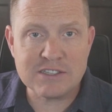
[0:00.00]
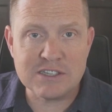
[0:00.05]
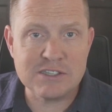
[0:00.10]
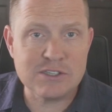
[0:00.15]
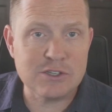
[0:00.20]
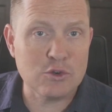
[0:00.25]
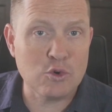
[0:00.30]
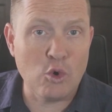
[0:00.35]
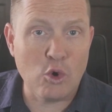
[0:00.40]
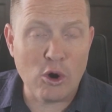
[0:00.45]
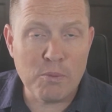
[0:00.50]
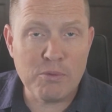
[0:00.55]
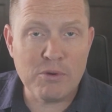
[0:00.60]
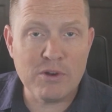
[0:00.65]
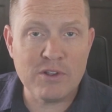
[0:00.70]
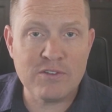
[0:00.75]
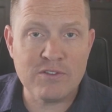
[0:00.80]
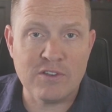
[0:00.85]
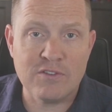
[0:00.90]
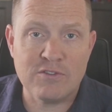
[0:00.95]
to
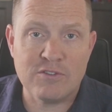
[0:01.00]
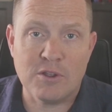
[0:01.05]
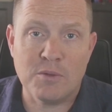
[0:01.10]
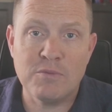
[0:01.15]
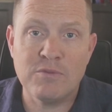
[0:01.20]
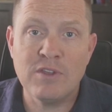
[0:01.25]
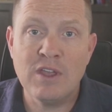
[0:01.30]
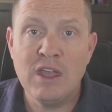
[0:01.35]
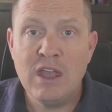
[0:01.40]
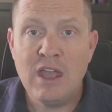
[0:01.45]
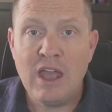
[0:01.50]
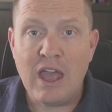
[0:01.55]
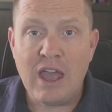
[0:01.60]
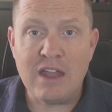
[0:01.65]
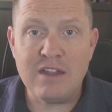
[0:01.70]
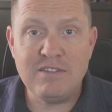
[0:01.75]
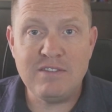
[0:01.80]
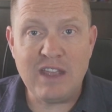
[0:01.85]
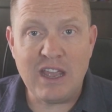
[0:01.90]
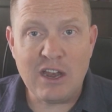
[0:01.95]
corporate systems
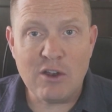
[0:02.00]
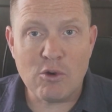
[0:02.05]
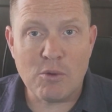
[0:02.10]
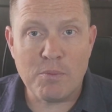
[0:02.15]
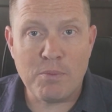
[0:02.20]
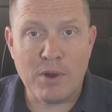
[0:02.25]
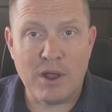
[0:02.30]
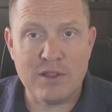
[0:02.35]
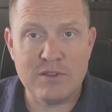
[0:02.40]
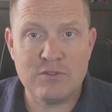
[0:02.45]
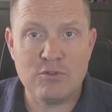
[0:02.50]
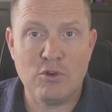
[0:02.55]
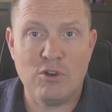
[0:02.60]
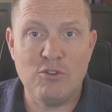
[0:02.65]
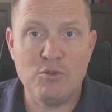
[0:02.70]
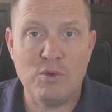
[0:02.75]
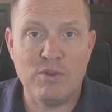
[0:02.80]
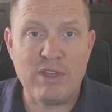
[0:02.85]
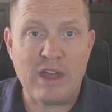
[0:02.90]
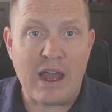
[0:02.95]
and data
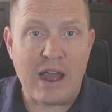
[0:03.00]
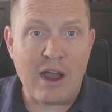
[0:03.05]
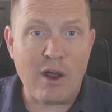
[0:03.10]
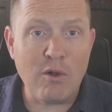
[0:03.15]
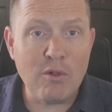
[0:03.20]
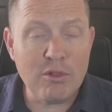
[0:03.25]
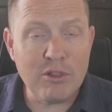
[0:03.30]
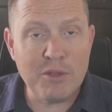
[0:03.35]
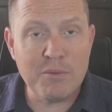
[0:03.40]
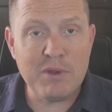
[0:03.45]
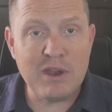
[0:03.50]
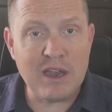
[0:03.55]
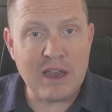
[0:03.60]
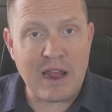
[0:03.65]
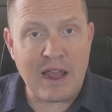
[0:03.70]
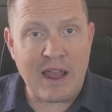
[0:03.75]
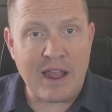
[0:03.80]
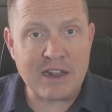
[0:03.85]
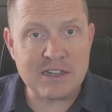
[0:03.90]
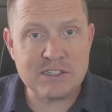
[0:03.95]
repositories without limiting
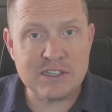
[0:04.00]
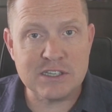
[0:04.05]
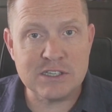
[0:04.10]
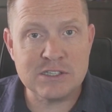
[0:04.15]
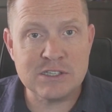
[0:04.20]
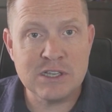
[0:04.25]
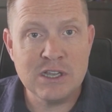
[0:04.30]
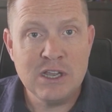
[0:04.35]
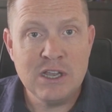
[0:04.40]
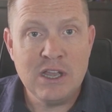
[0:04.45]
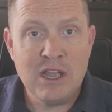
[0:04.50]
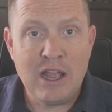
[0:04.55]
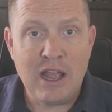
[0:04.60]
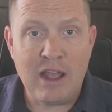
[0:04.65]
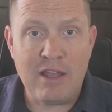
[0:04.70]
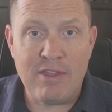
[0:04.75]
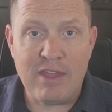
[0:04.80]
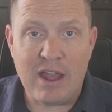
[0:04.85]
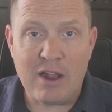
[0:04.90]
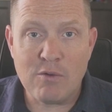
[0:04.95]
access,
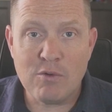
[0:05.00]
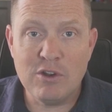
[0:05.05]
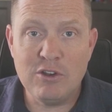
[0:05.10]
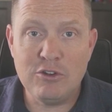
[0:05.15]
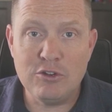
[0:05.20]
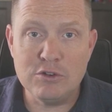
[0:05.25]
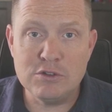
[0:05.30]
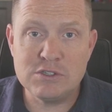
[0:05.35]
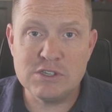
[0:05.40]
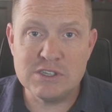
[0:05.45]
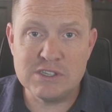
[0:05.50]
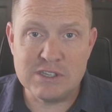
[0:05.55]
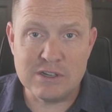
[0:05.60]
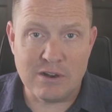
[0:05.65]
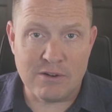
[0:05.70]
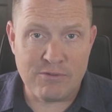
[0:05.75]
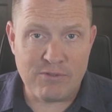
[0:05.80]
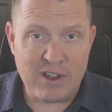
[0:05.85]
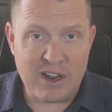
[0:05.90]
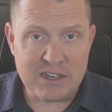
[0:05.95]
and that reduces their
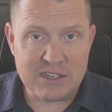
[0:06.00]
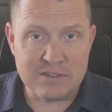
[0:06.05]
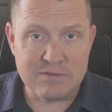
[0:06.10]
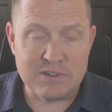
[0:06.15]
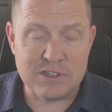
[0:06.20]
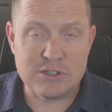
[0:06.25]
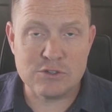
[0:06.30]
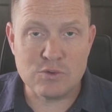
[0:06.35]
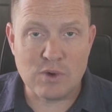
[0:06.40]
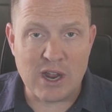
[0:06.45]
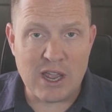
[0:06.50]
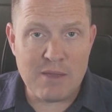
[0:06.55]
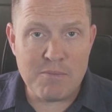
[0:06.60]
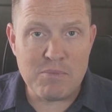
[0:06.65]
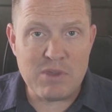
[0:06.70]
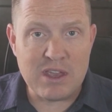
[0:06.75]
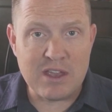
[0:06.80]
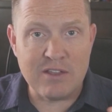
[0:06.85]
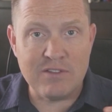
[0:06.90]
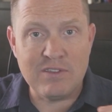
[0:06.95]
effectiveness, right?
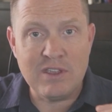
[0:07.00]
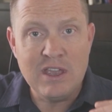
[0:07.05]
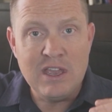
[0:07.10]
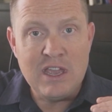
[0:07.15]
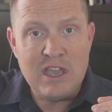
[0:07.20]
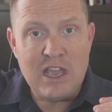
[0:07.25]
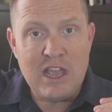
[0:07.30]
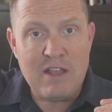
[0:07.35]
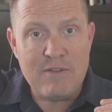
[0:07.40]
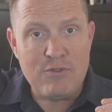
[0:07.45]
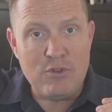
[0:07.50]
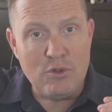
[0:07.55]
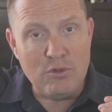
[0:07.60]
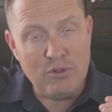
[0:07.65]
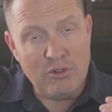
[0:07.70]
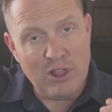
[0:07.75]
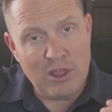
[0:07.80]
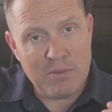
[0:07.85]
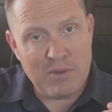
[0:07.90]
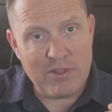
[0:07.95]
Because if you
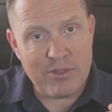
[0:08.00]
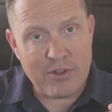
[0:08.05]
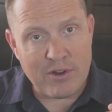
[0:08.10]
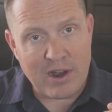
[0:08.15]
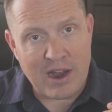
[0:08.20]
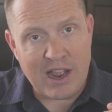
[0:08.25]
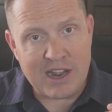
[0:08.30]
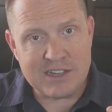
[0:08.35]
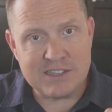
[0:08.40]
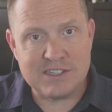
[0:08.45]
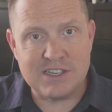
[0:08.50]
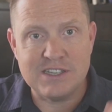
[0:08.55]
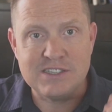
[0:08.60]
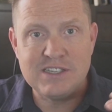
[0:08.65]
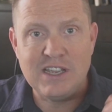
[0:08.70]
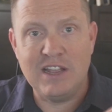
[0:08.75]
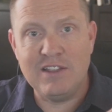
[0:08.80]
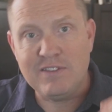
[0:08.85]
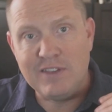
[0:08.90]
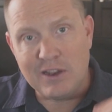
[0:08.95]
limit their access,
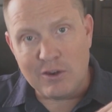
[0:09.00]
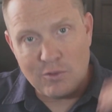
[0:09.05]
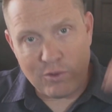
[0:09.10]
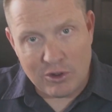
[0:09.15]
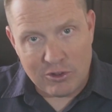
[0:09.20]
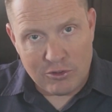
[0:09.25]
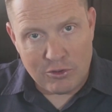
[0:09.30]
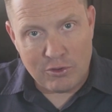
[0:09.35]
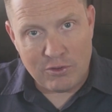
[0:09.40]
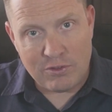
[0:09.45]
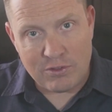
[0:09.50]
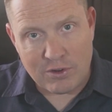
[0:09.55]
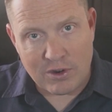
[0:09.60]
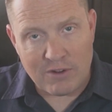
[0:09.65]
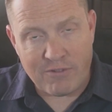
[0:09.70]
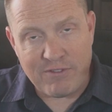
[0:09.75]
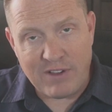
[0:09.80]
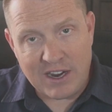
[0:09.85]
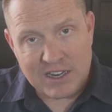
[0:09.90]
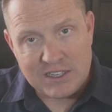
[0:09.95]
it's going to reduce their
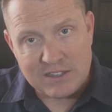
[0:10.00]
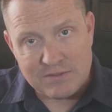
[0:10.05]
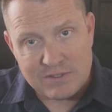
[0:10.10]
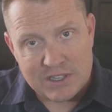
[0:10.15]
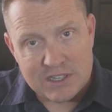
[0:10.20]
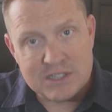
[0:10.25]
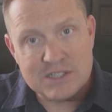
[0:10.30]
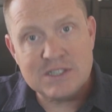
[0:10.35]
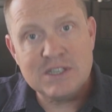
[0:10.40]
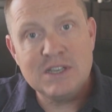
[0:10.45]
effectiveness.